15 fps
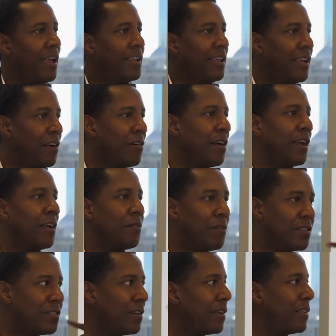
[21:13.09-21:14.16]
and hearing
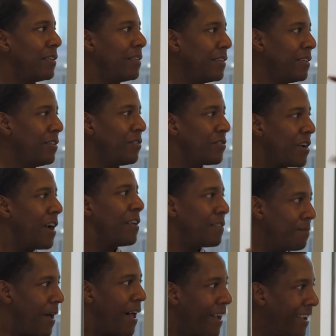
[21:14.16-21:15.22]
what's on your child's
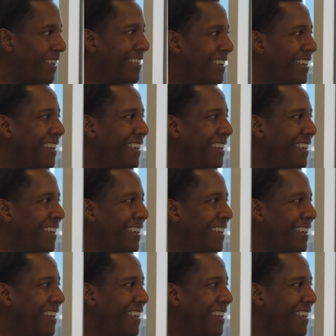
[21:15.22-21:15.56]
mind. Mm